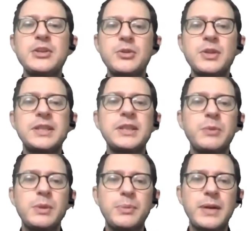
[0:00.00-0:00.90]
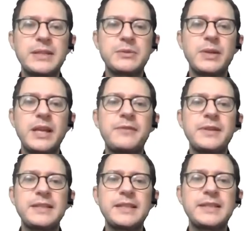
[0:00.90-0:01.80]
so that it will press whenever
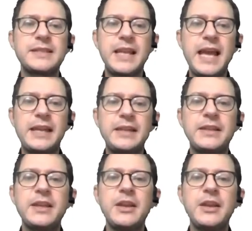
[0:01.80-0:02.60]
it sees the light,